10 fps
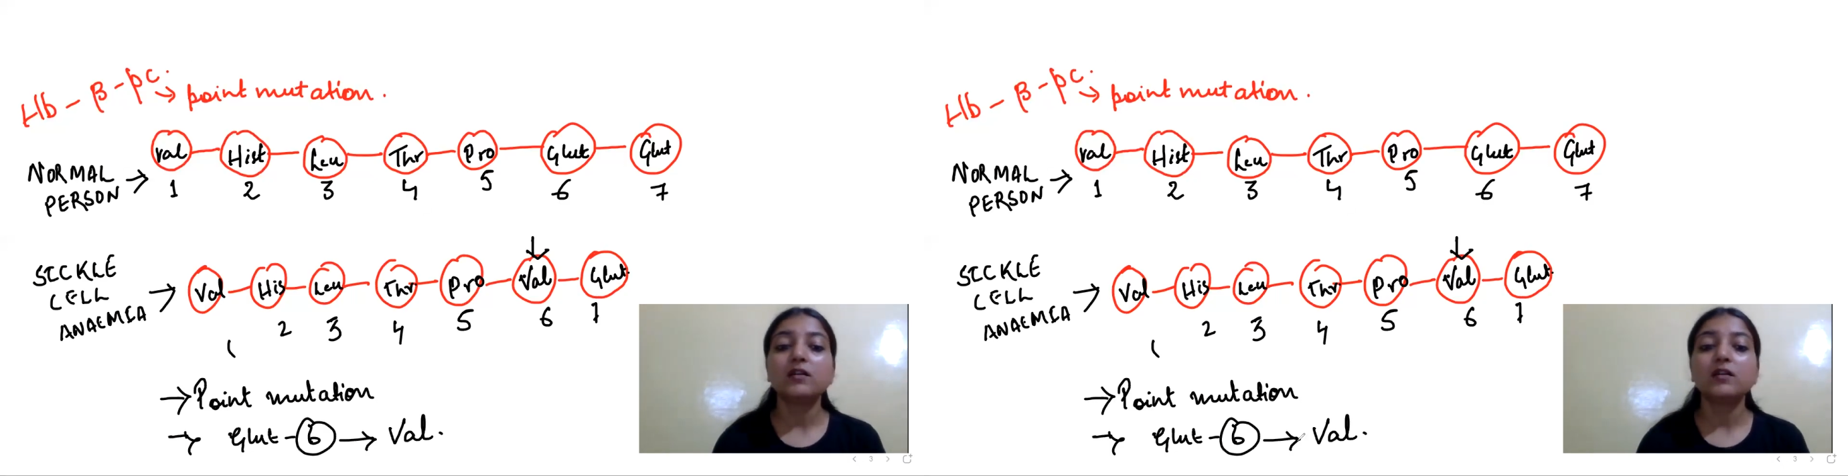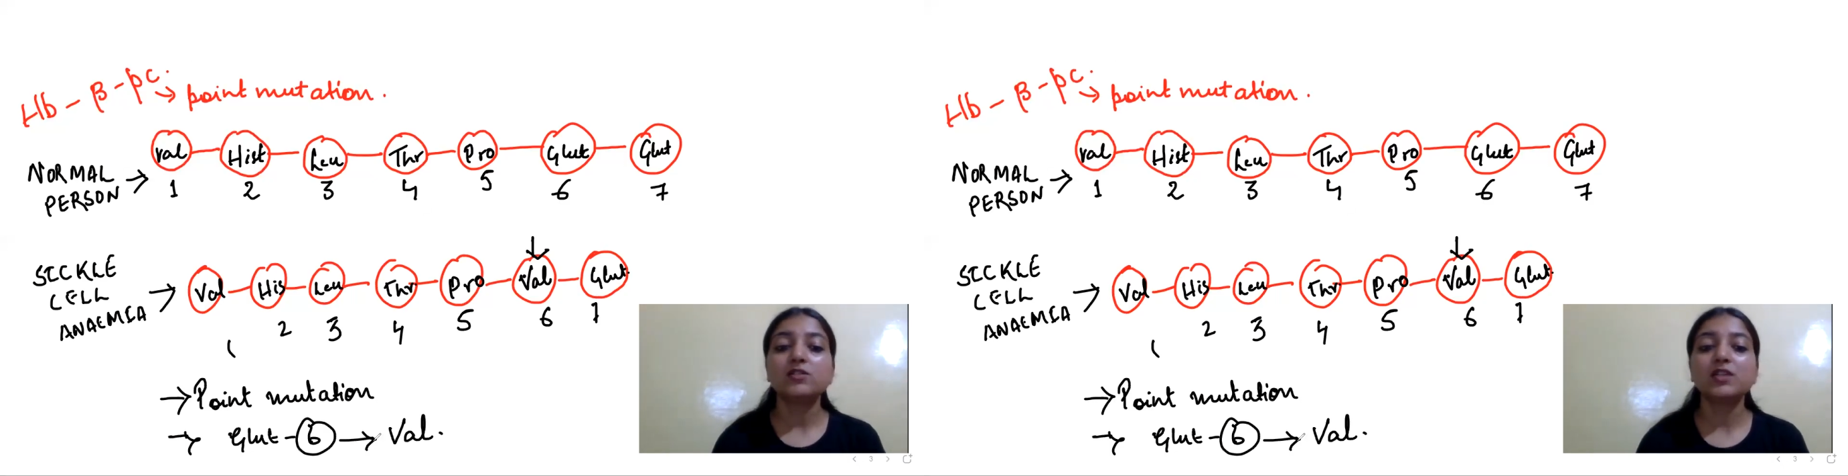
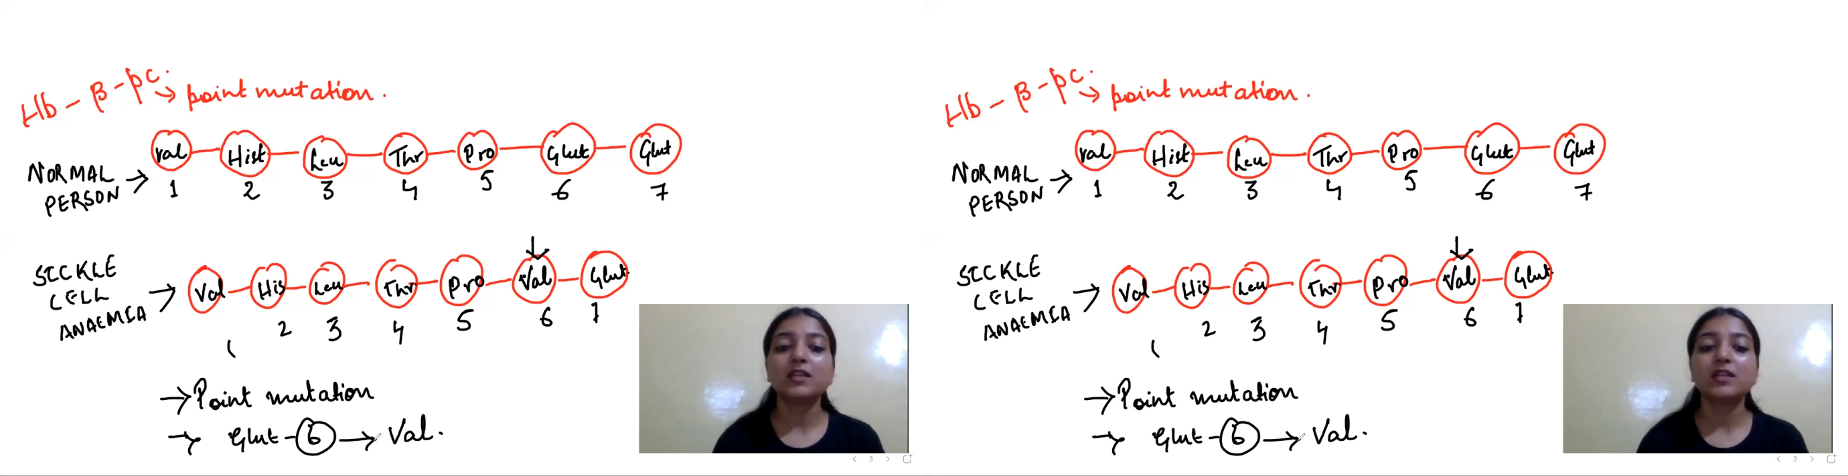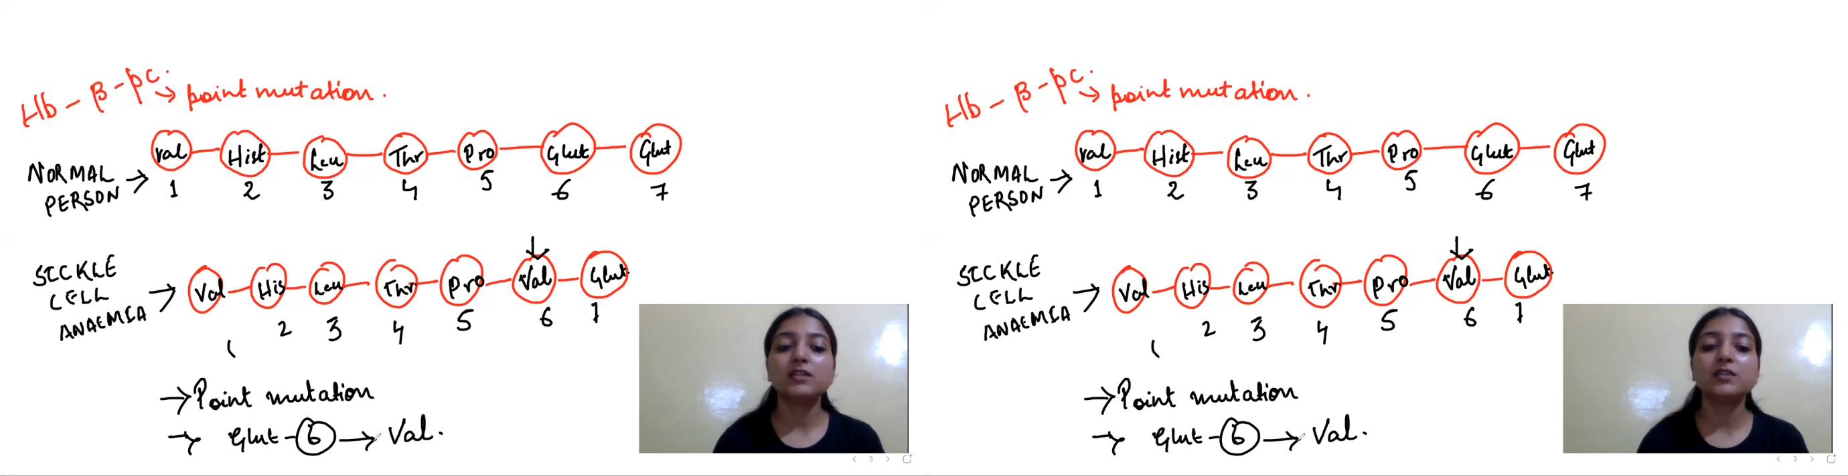gene
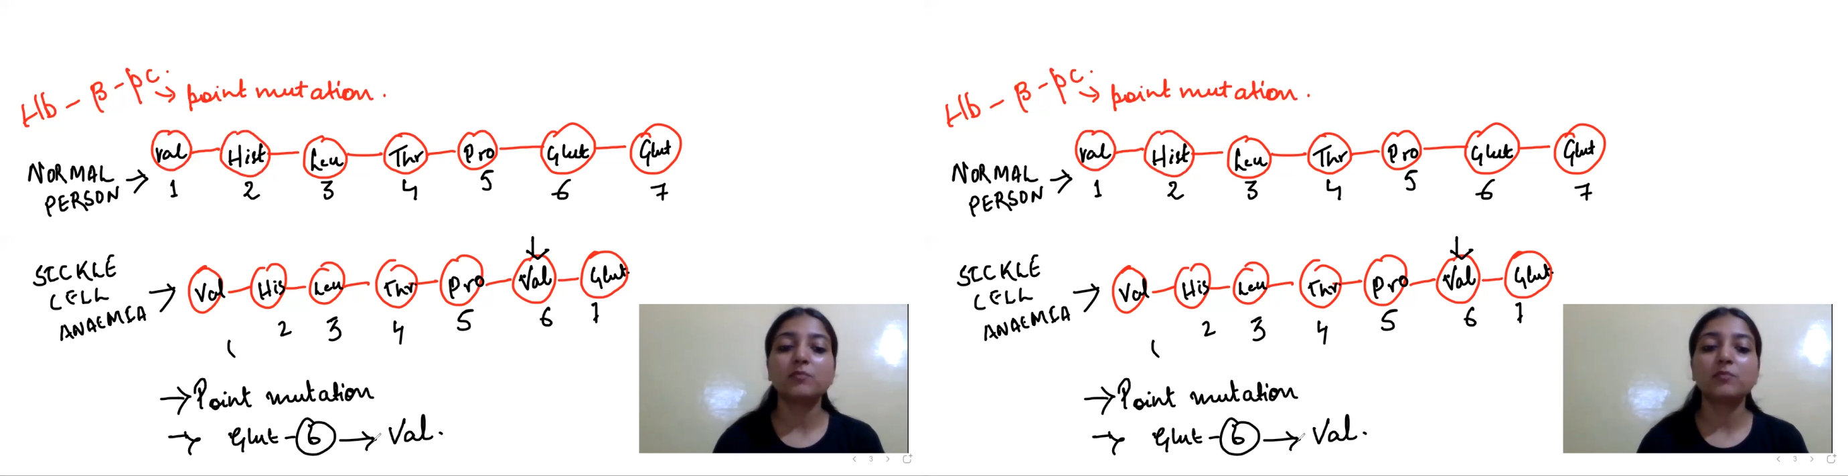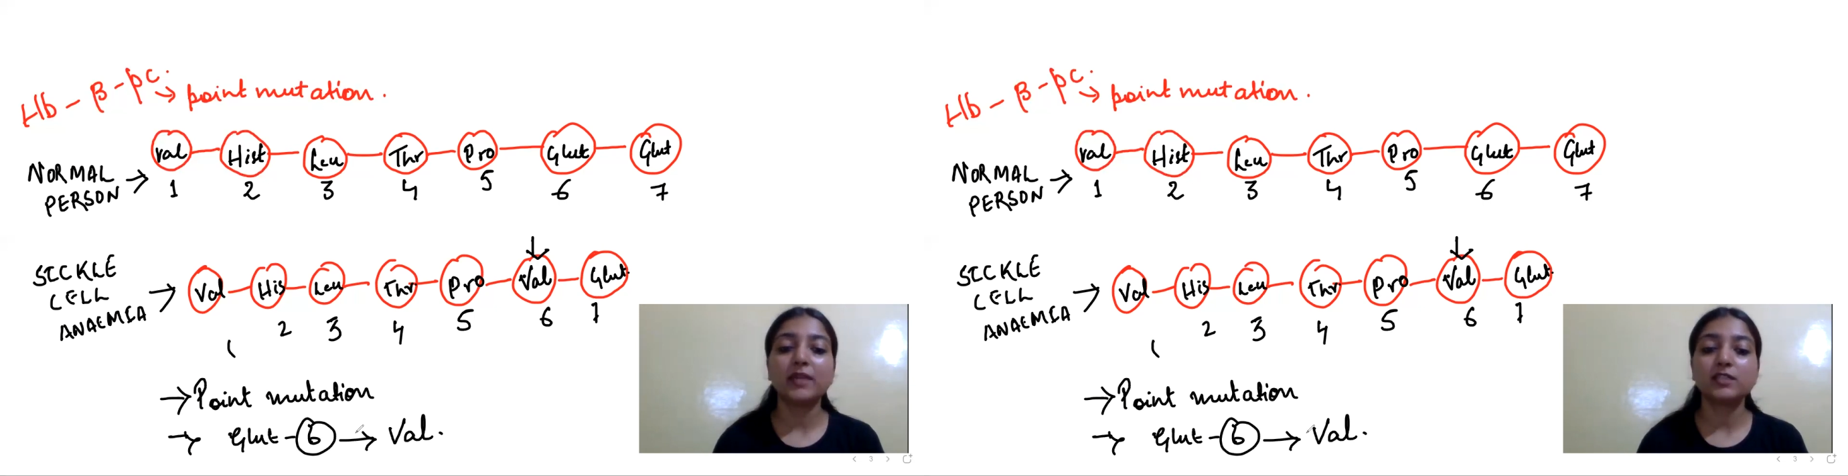is
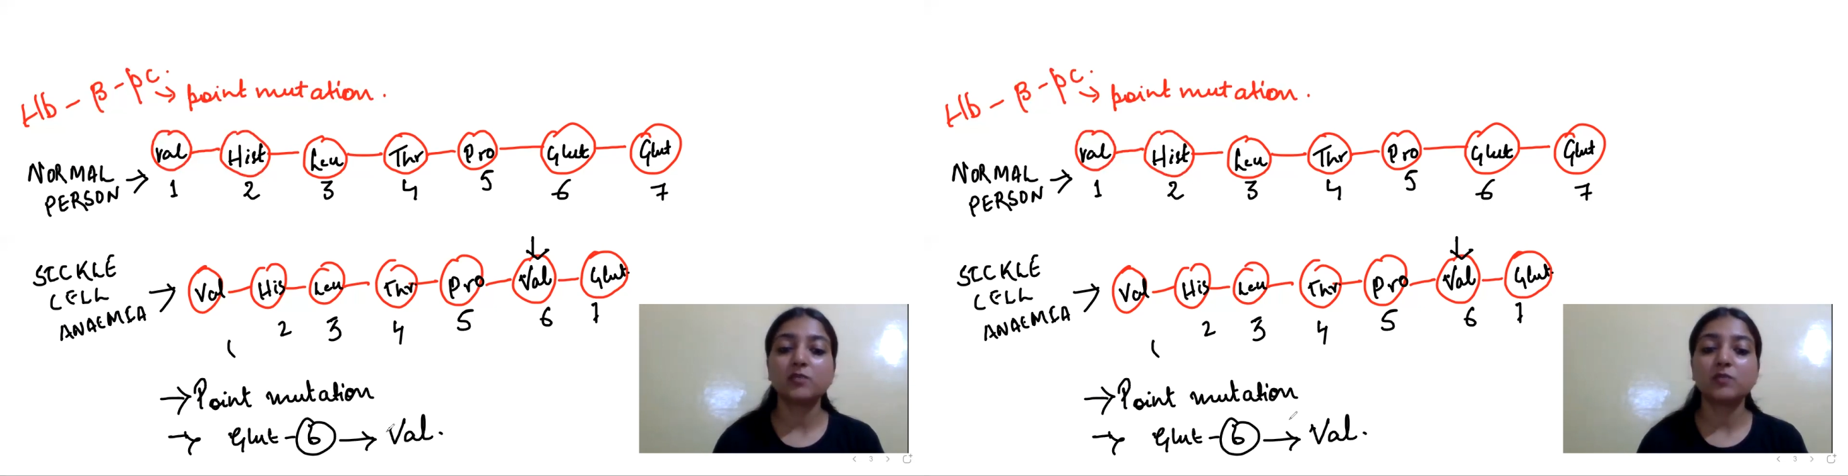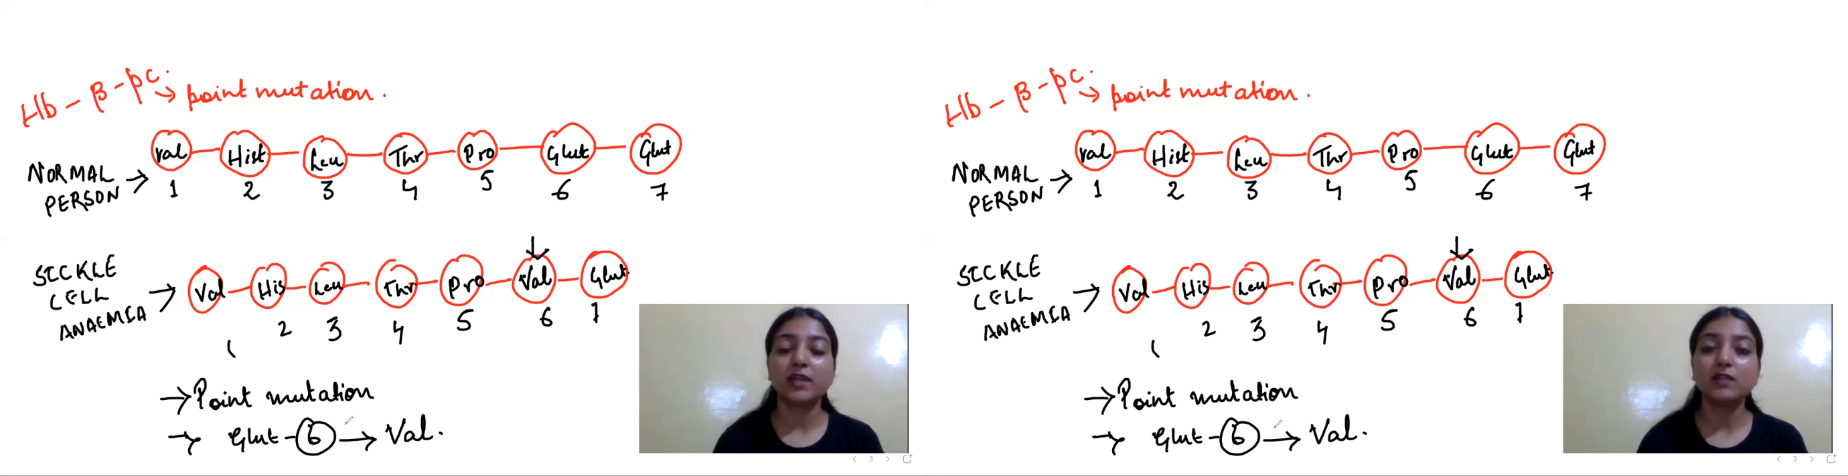replaced
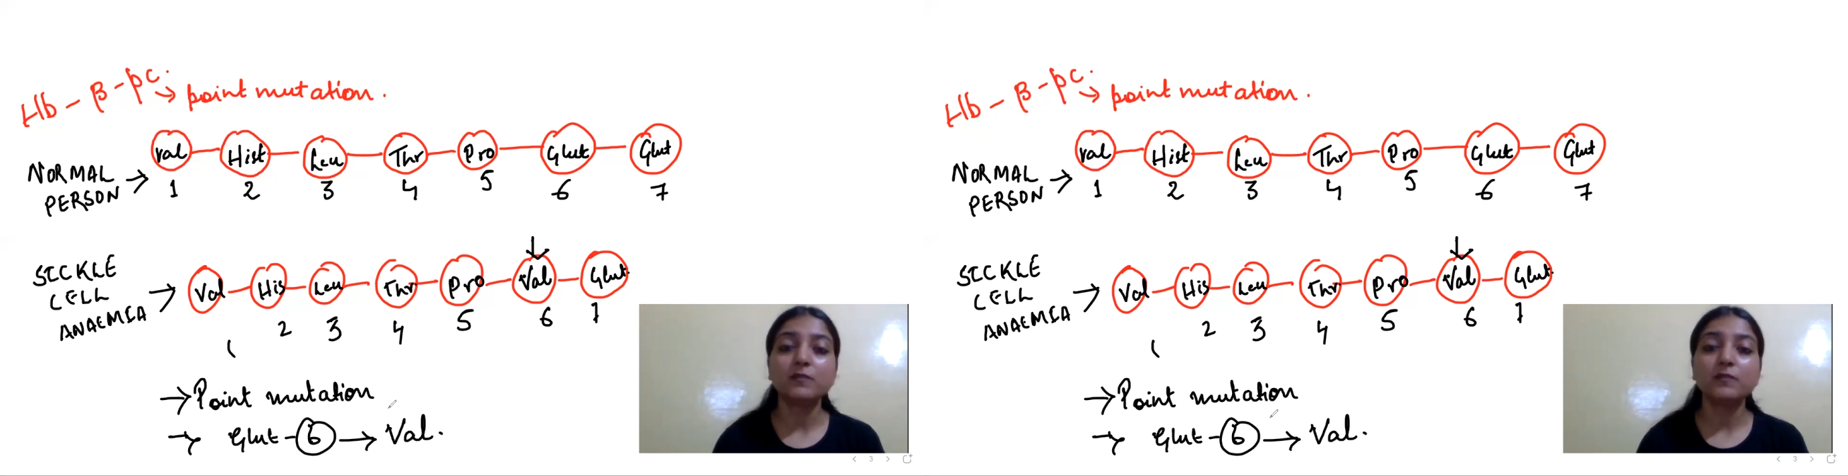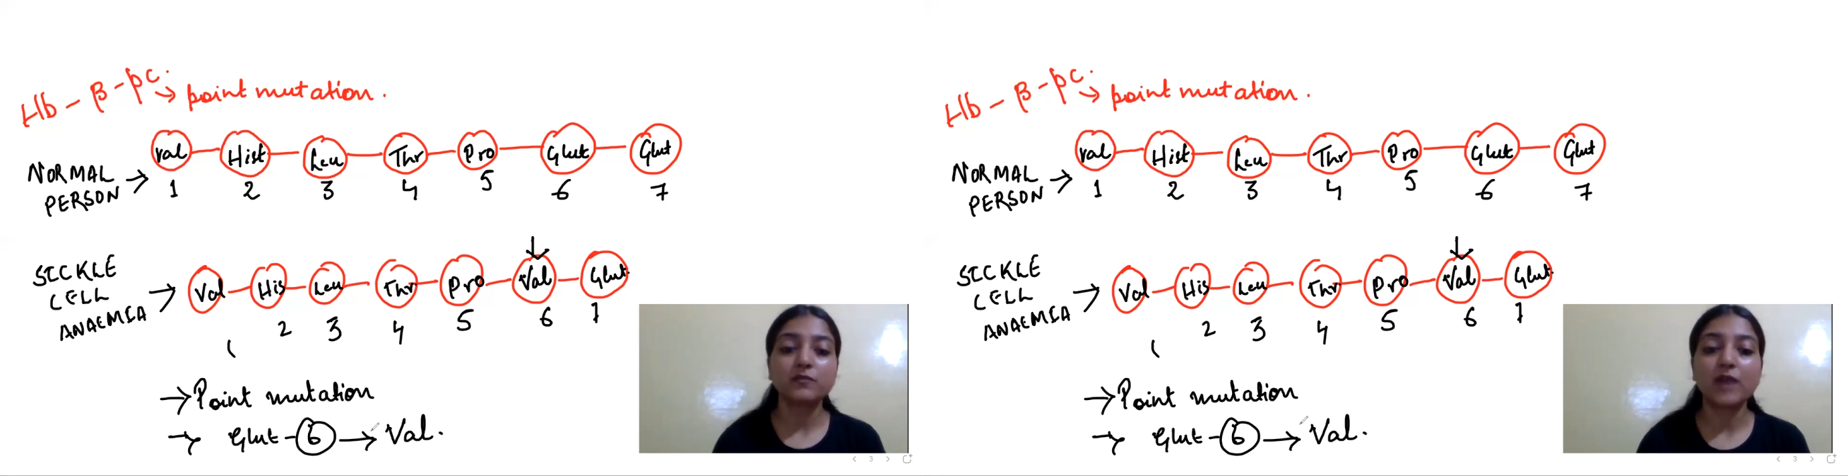by the
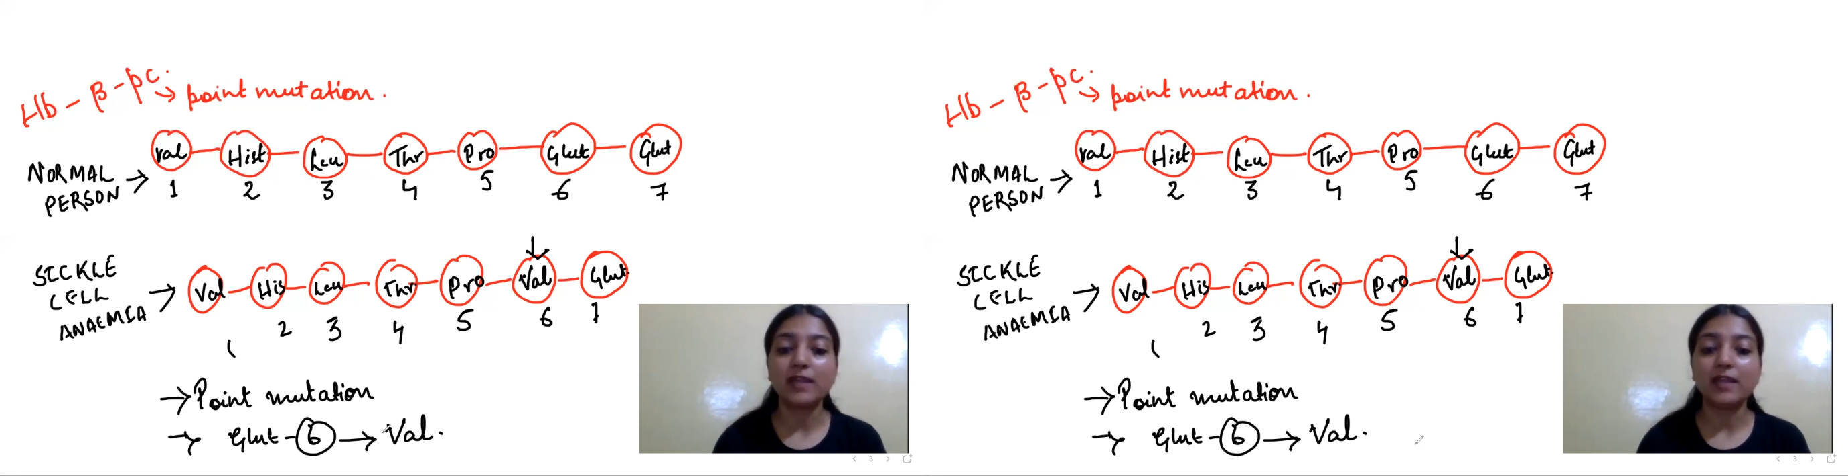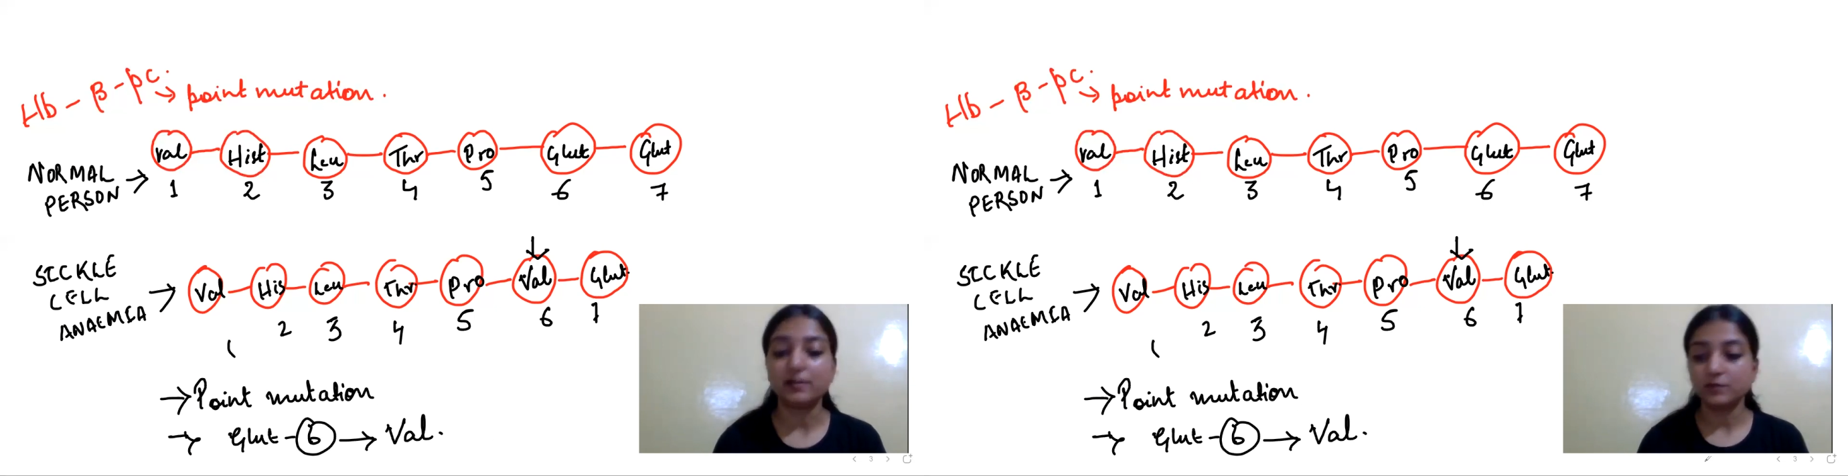valin.